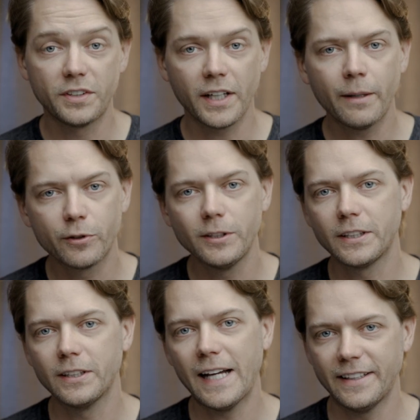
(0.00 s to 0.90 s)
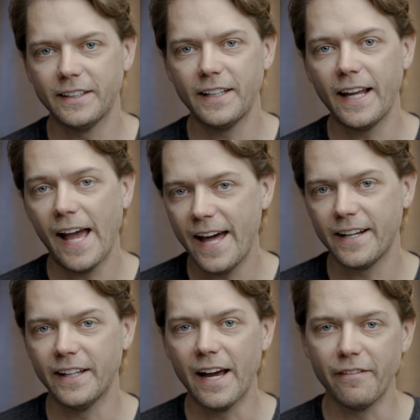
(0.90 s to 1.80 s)
which I'm really glad that they
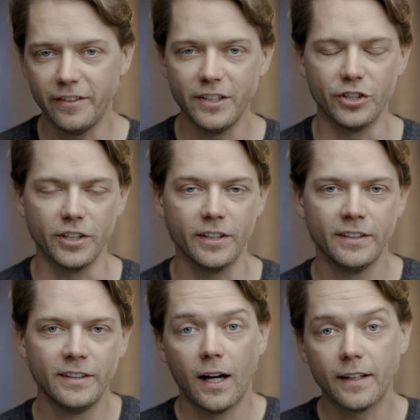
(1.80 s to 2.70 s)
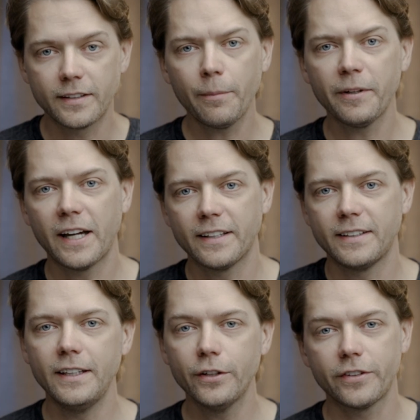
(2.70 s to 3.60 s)
added that feature. On top of that,
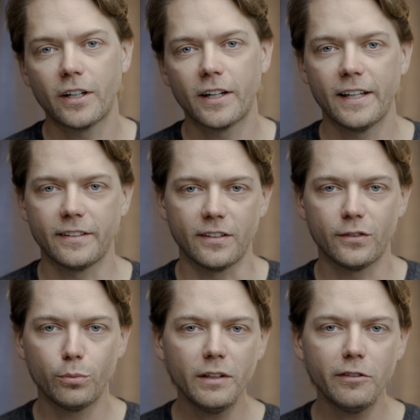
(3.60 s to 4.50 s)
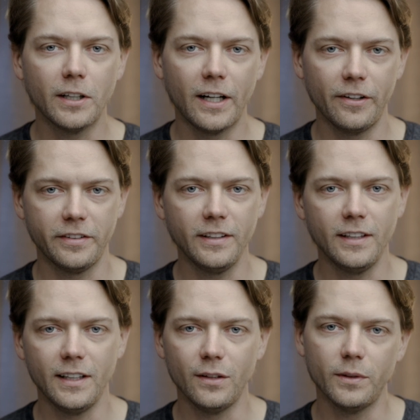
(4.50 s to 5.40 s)
the EOS R has a swivel
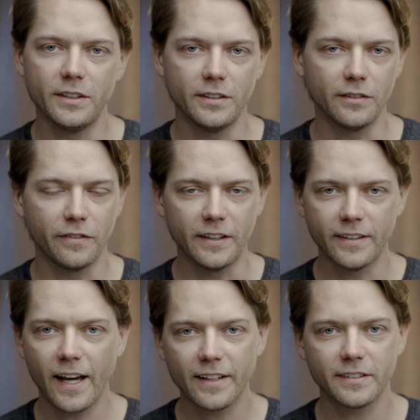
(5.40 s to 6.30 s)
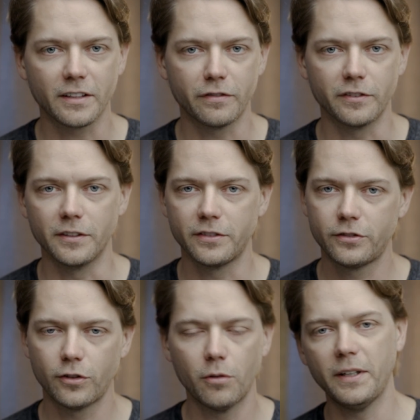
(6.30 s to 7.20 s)
LCD, which is fantastic for
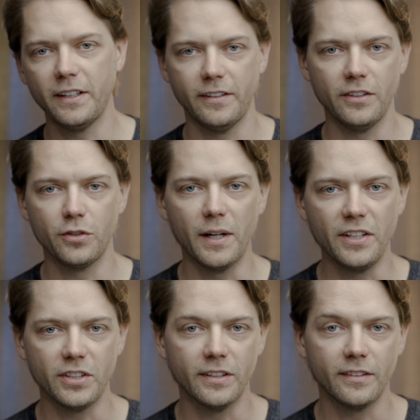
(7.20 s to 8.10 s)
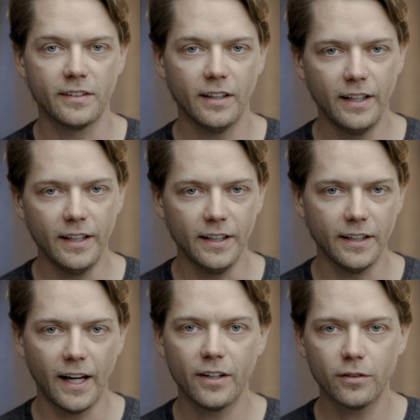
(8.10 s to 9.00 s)
so many situations.
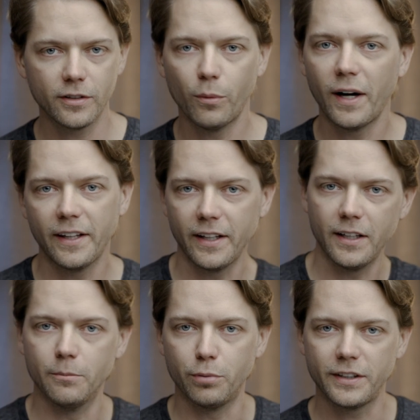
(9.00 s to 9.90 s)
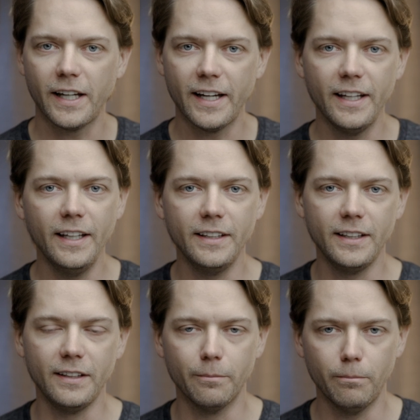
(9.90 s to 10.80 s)
And I don't know why they didn't put that in
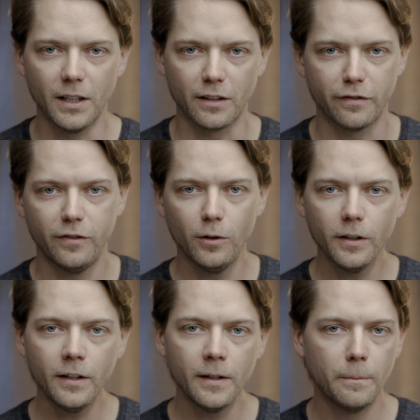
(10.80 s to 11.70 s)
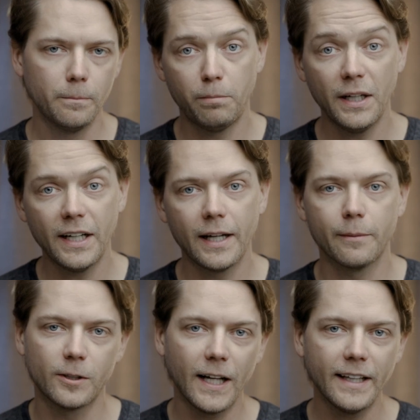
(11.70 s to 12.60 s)
the Mark IV, but I
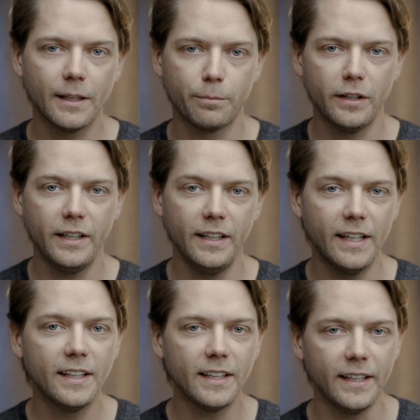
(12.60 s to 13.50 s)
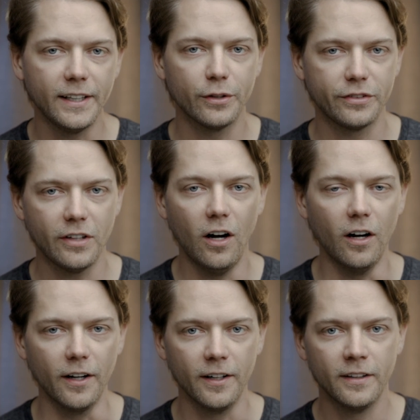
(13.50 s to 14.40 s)
am glad they put it in the EOS
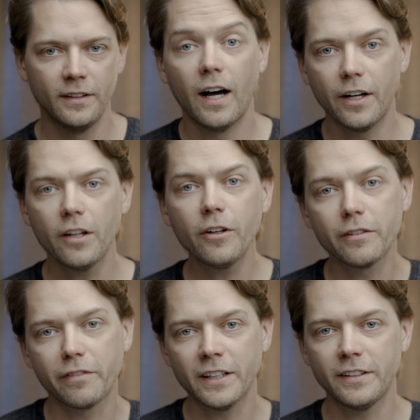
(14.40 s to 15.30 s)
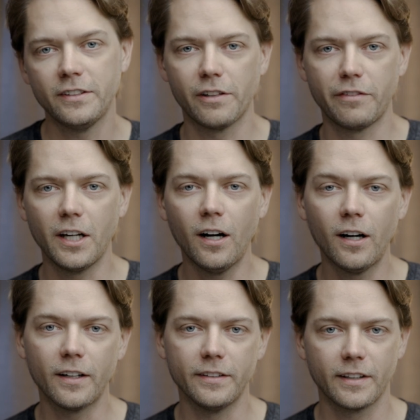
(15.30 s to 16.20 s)
R. Another advantage of the
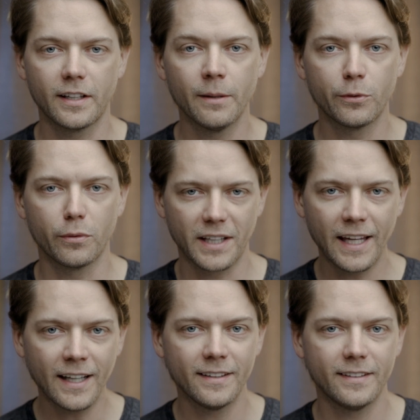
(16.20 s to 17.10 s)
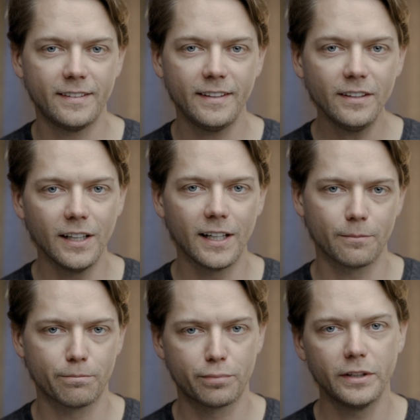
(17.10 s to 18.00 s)
R is it comes with Canon
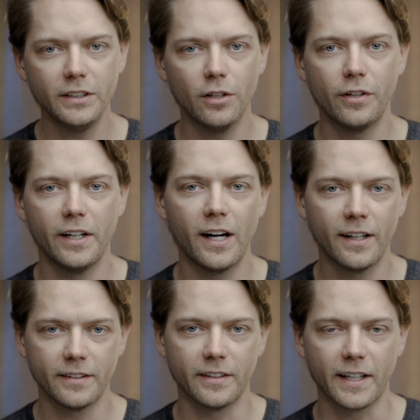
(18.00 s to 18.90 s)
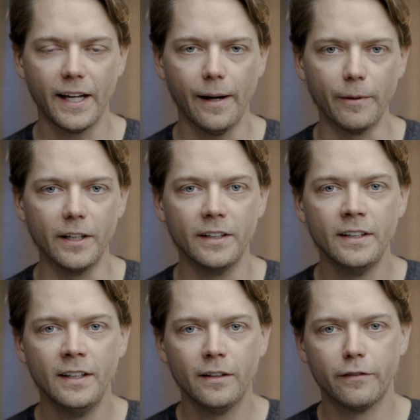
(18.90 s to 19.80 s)
C-Log preloaded onto the camera
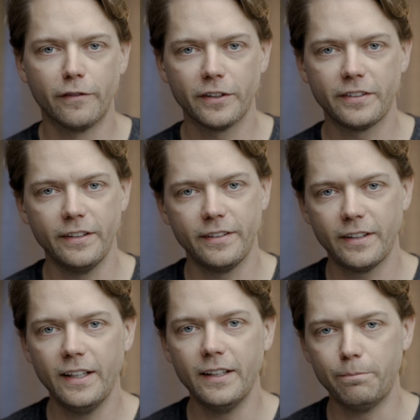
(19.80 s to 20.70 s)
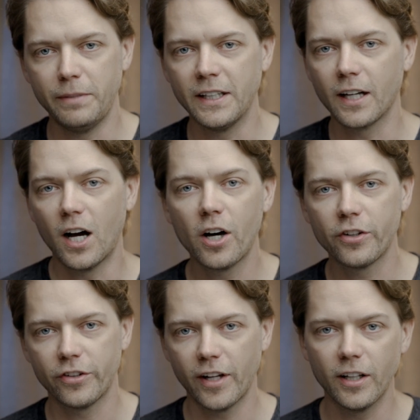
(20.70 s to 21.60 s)
versus it being a
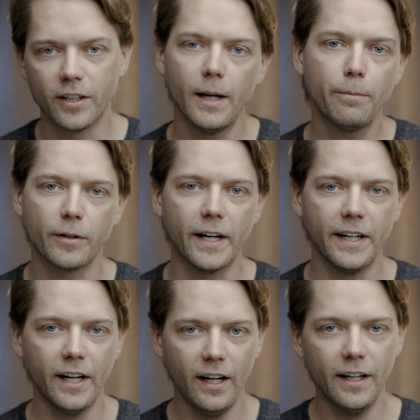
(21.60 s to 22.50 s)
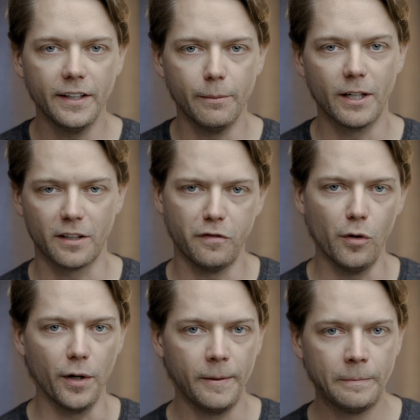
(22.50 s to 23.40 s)
$100 upgrade on the Mark
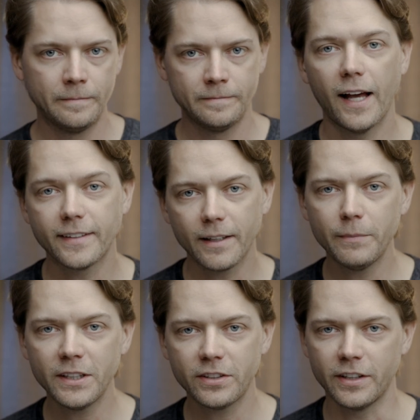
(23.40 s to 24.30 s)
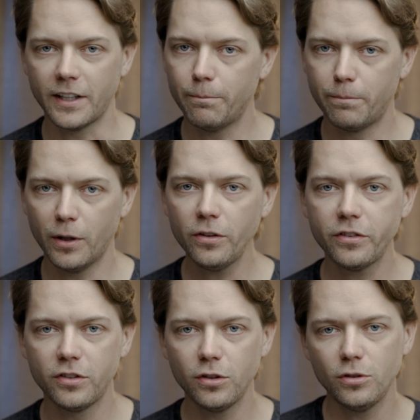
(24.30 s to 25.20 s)
IV. As I mentioned, they
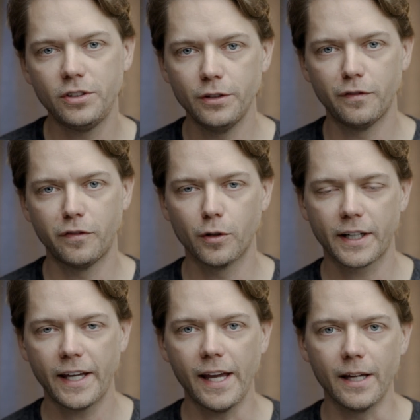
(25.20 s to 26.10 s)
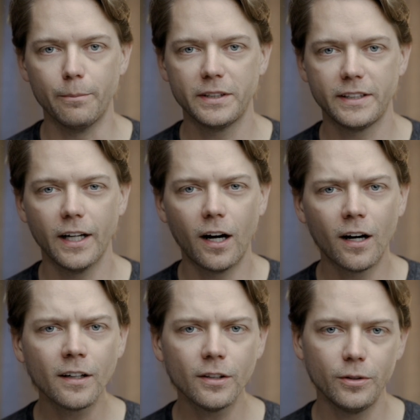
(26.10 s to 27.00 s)
both do shoot 4K, but the
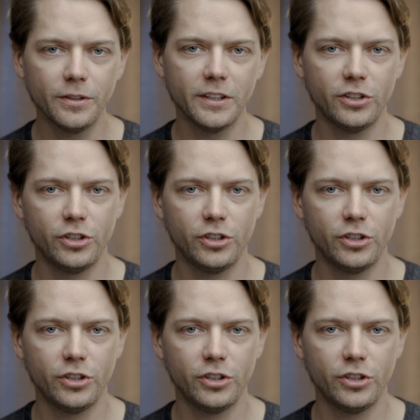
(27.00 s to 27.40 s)
R only